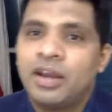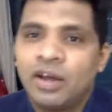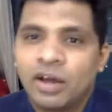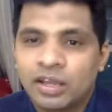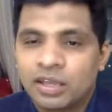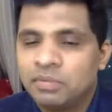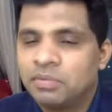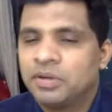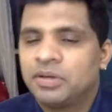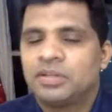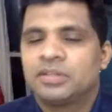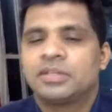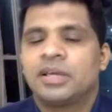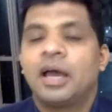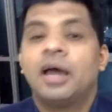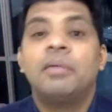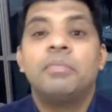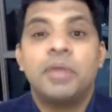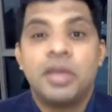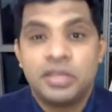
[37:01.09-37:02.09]
document is
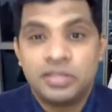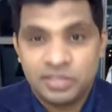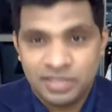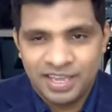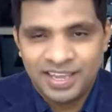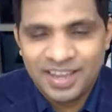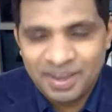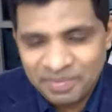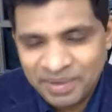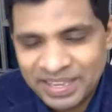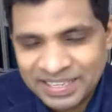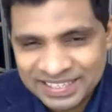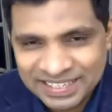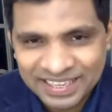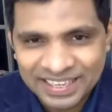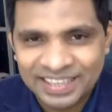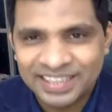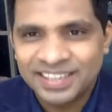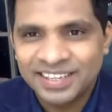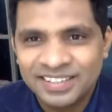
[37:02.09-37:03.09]
amazing, amazing
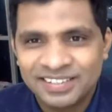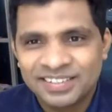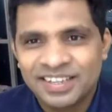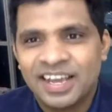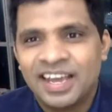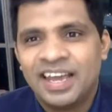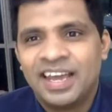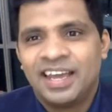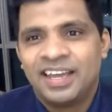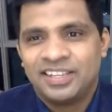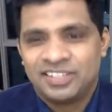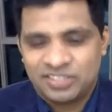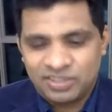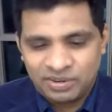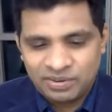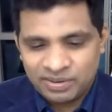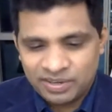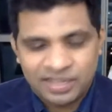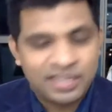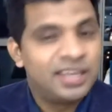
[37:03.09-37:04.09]
it is.
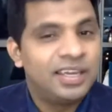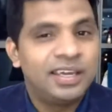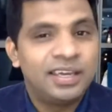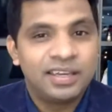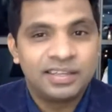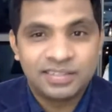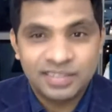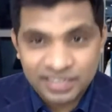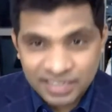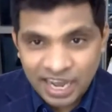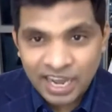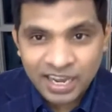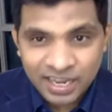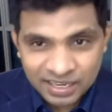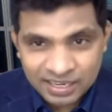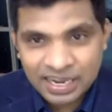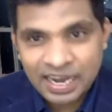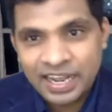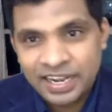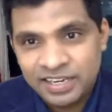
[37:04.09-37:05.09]
So he is a
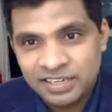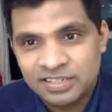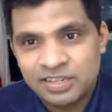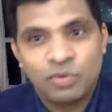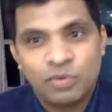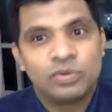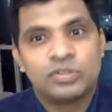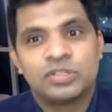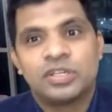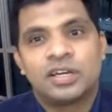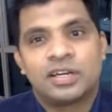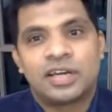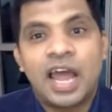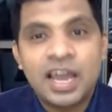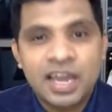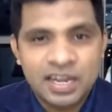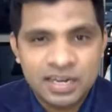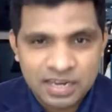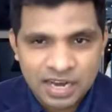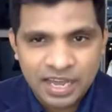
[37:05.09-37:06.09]
target client, who's a
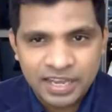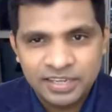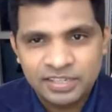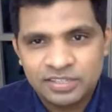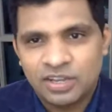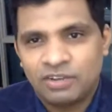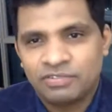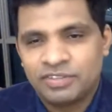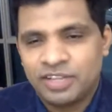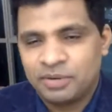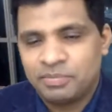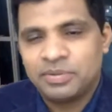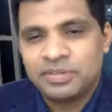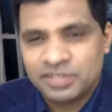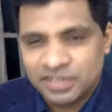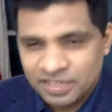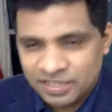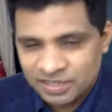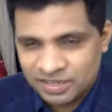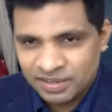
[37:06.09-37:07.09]
target client of that
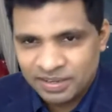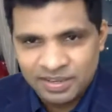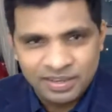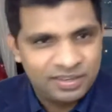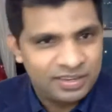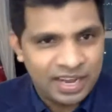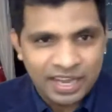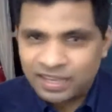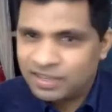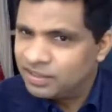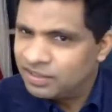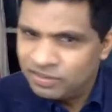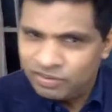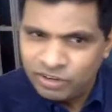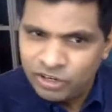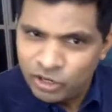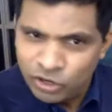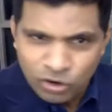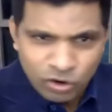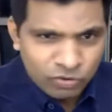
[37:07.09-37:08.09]
business. Like
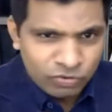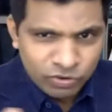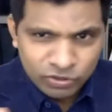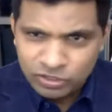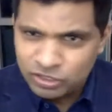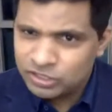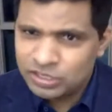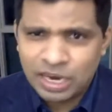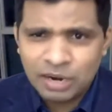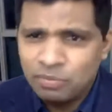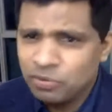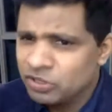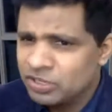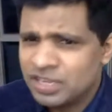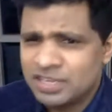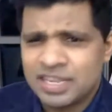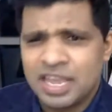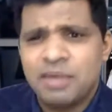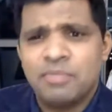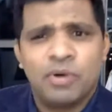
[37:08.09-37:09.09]
when you go for this, almost
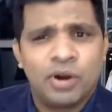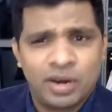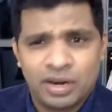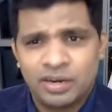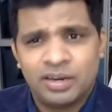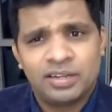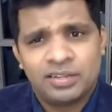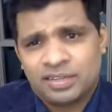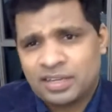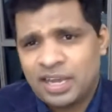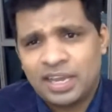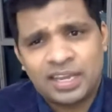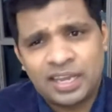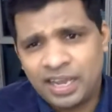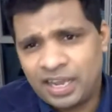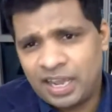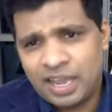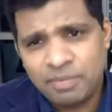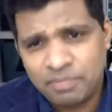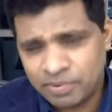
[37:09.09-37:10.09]
the same model. And
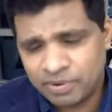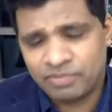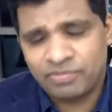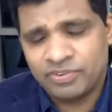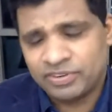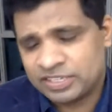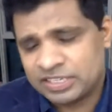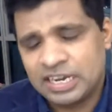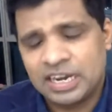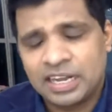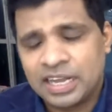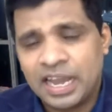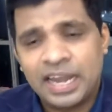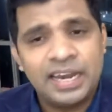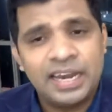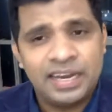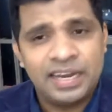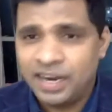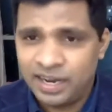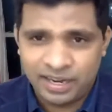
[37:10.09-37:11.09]
a professional
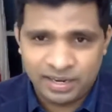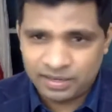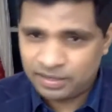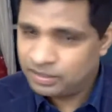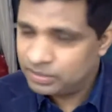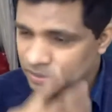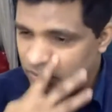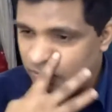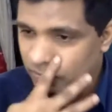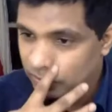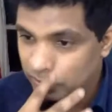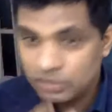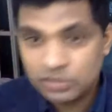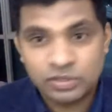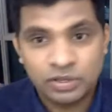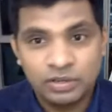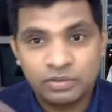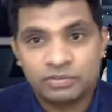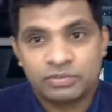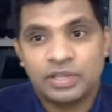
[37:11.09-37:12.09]
guy did it. So
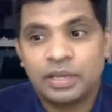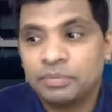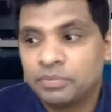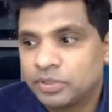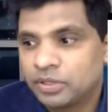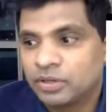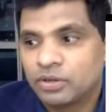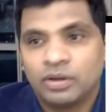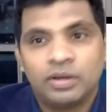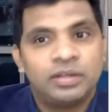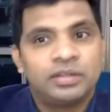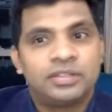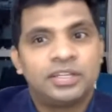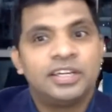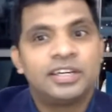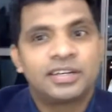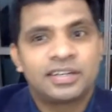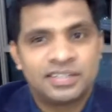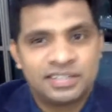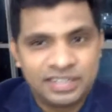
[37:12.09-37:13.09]
I think it's an
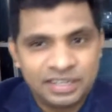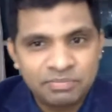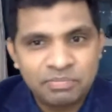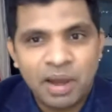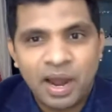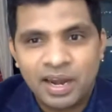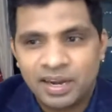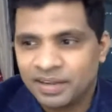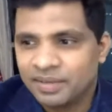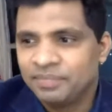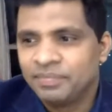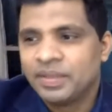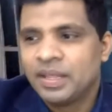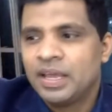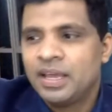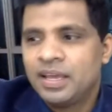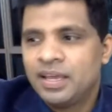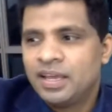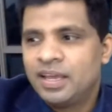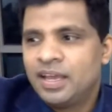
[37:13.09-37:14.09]
interesting part.
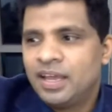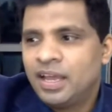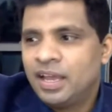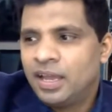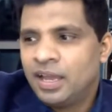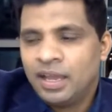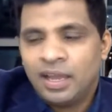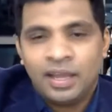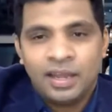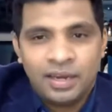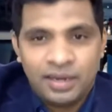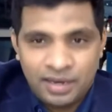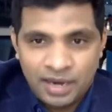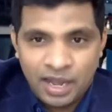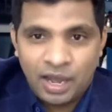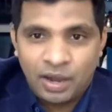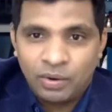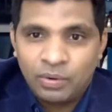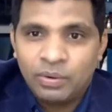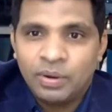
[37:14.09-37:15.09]

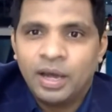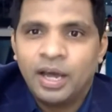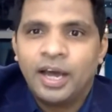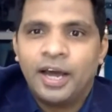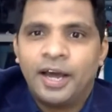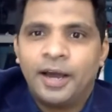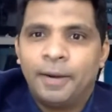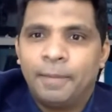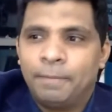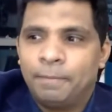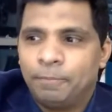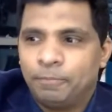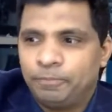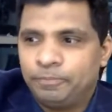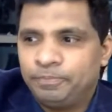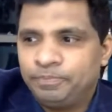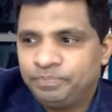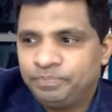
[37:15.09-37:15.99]
Now,